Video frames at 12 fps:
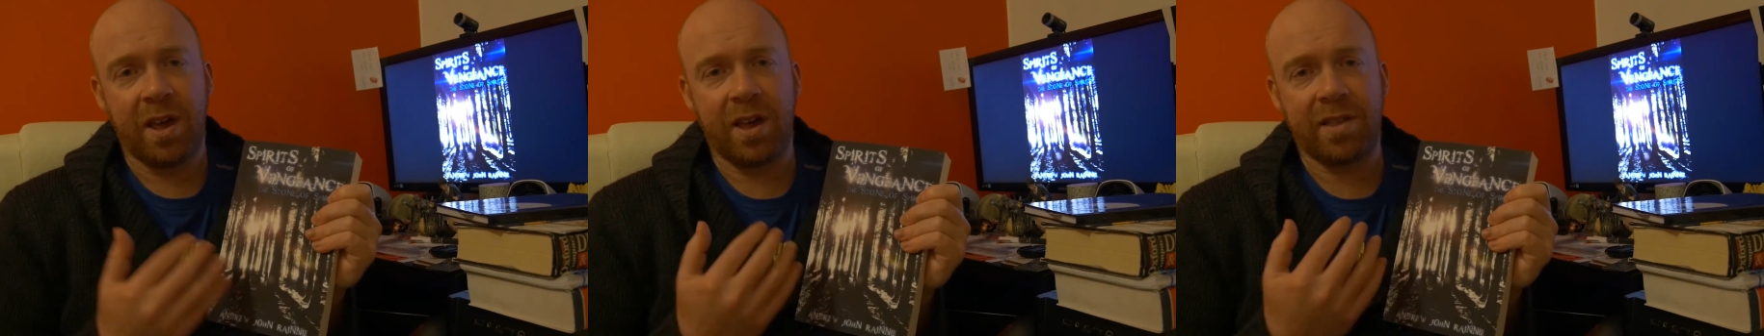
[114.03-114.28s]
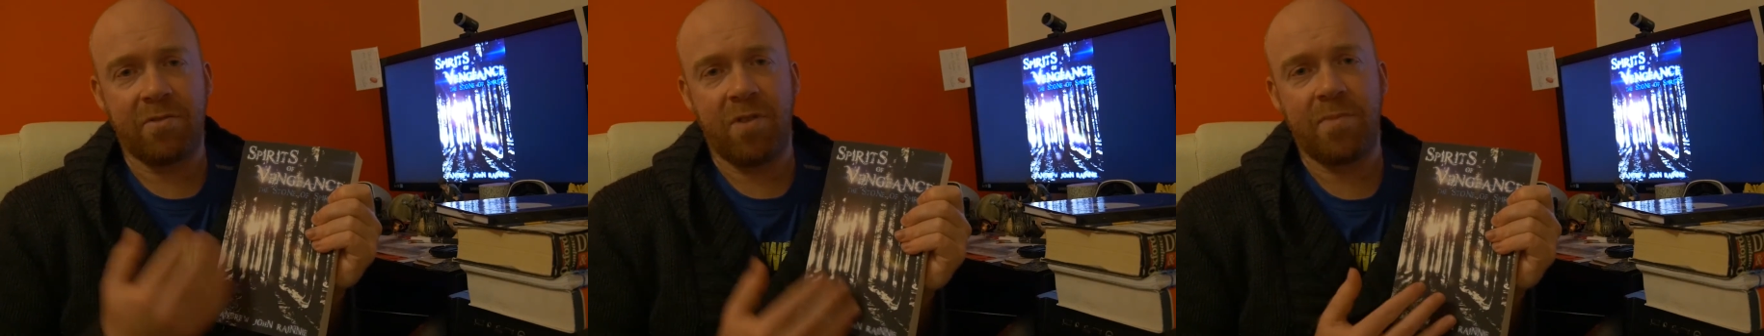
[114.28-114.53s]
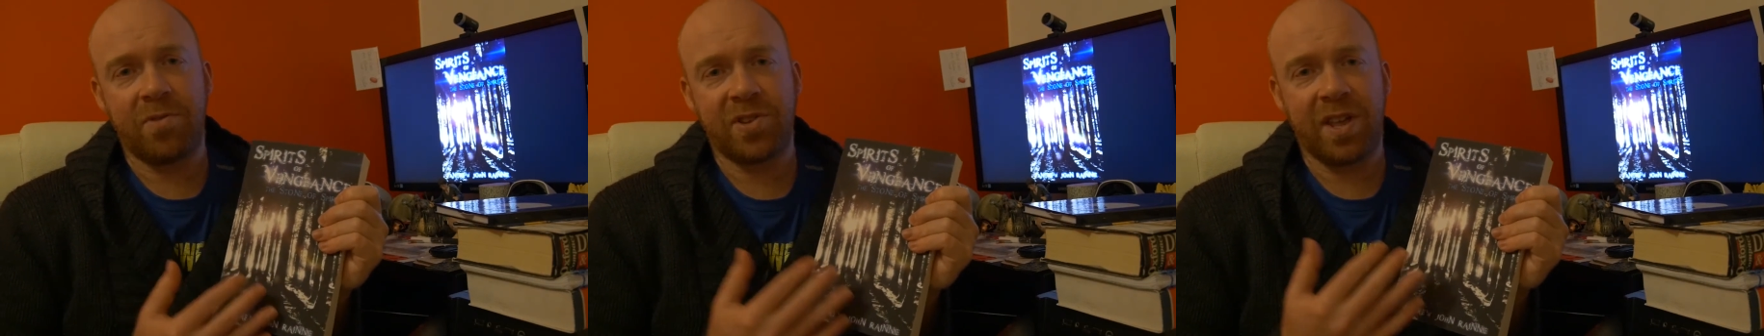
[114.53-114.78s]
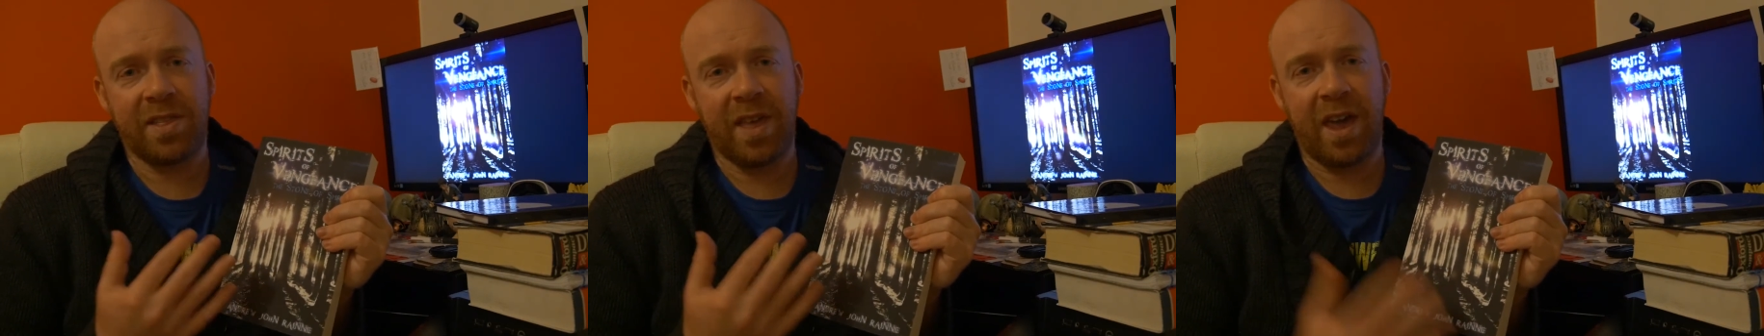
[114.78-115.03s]
to
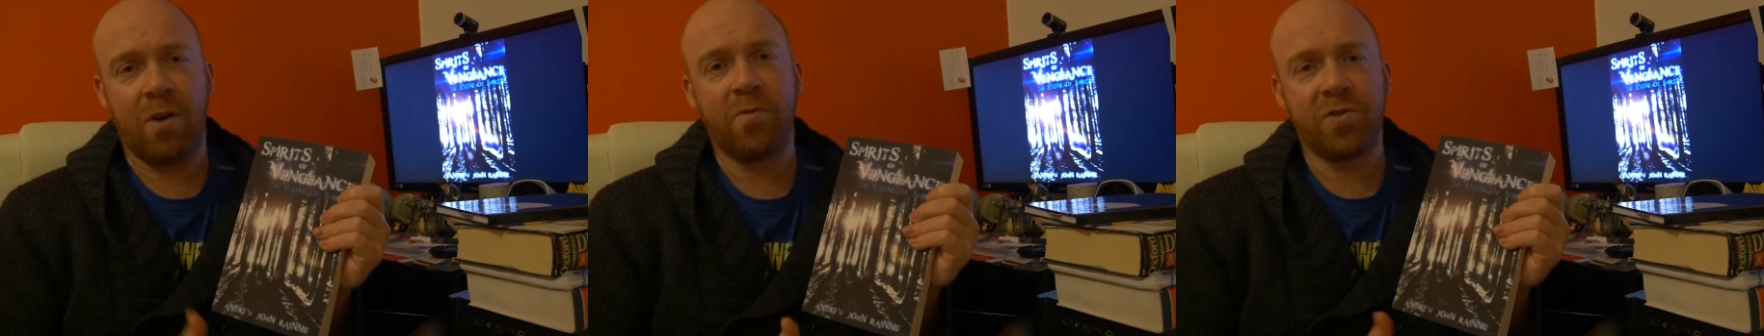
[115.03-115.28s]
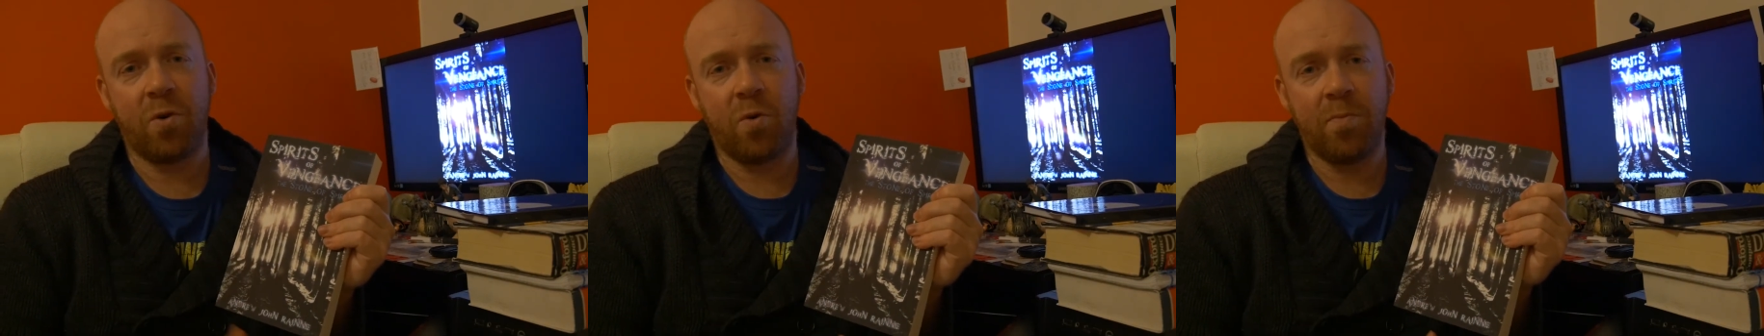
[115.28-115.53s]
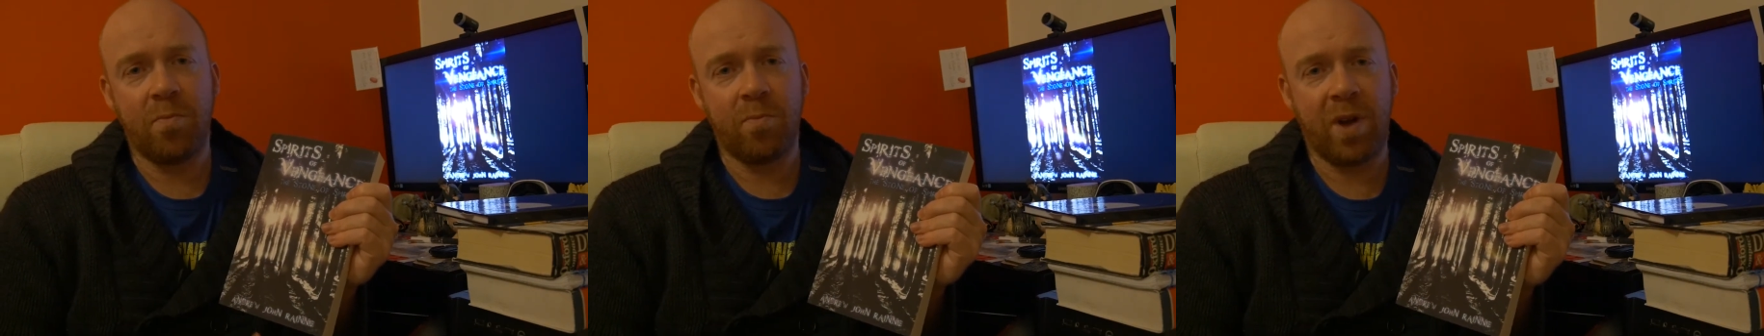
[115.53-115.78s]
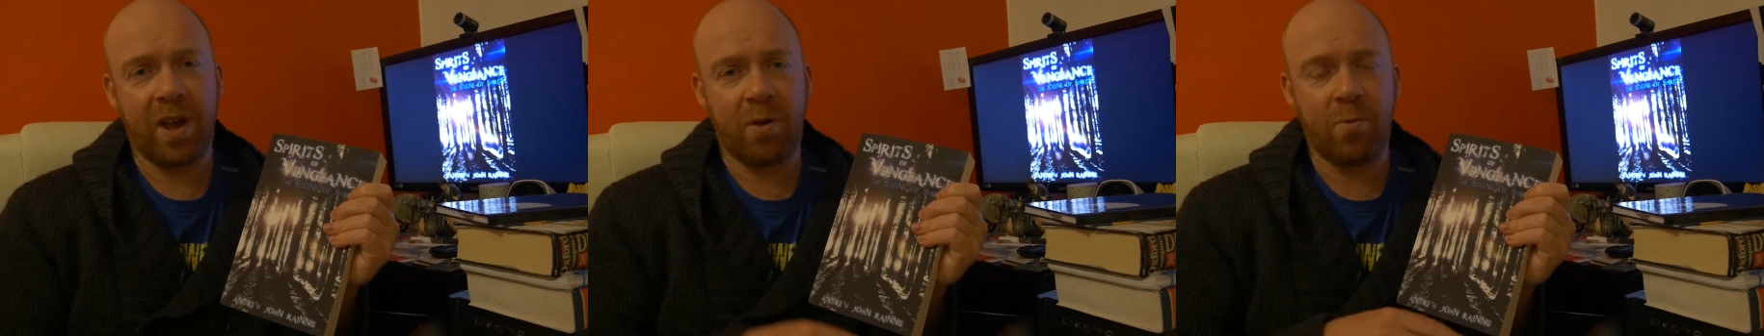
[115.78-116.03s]
represent the elves' home,
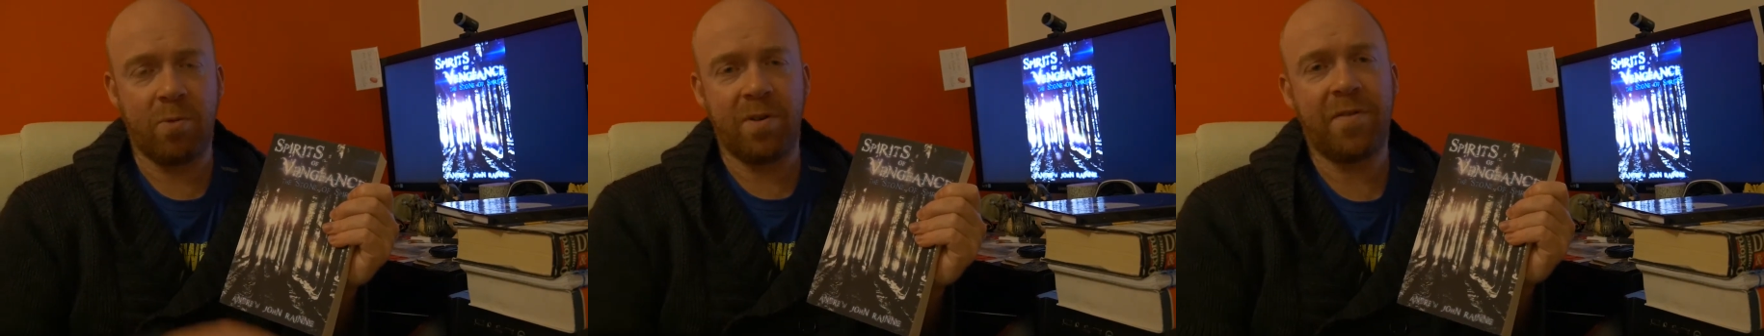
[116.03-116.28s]
where we